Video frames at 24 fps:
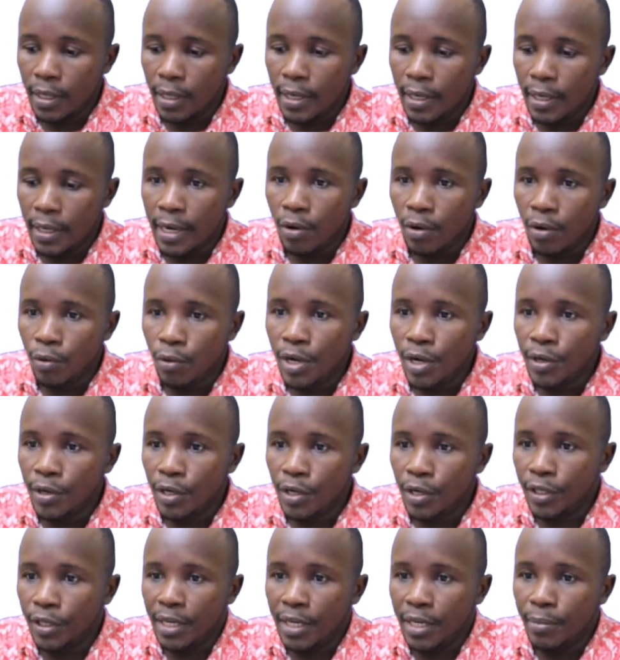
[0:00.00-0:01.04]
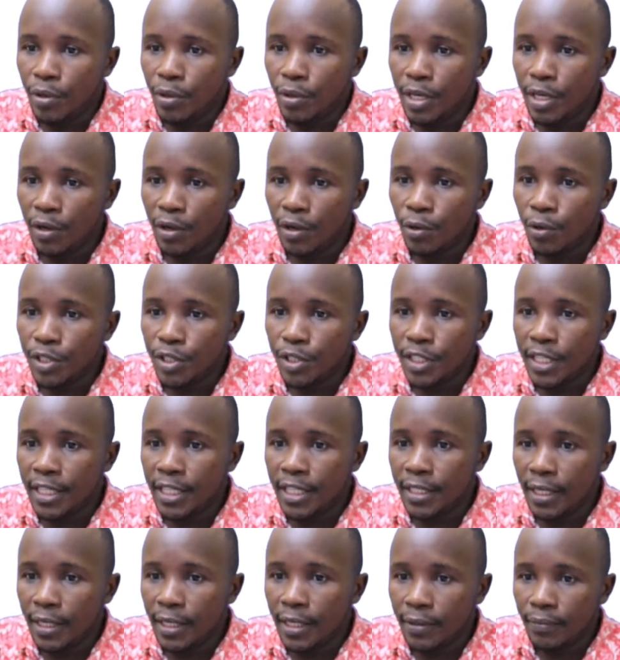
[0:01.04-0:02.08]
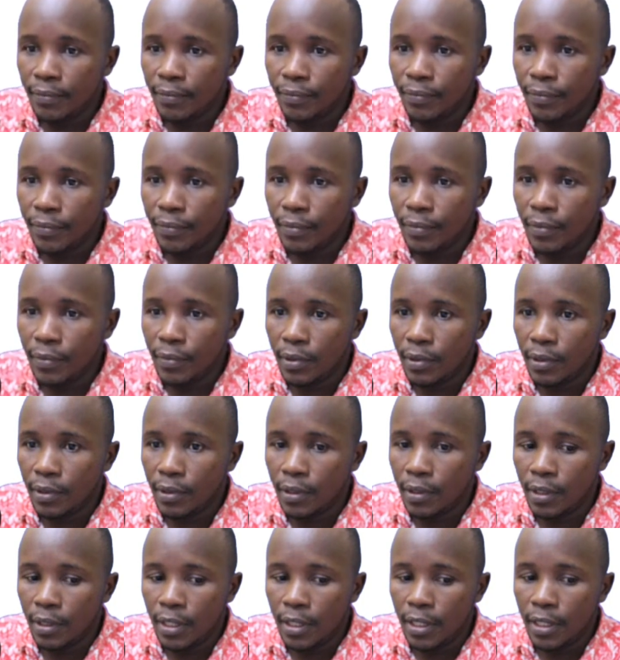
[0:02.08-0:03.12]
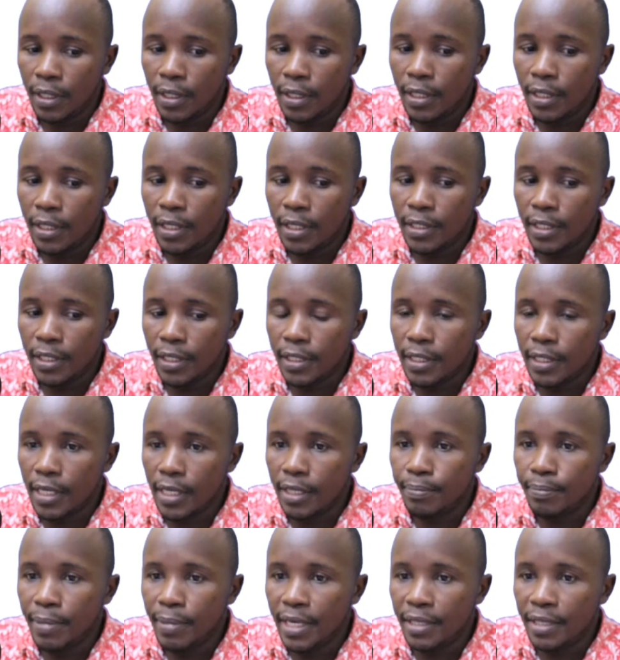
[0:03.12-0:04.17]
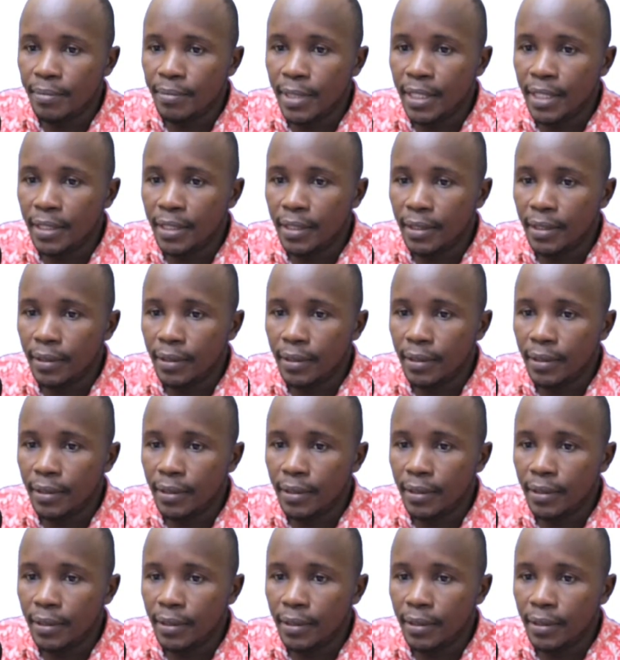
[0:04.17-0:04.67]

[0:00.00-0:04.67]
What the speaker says: Now, when you're talking about a cost center, this is a department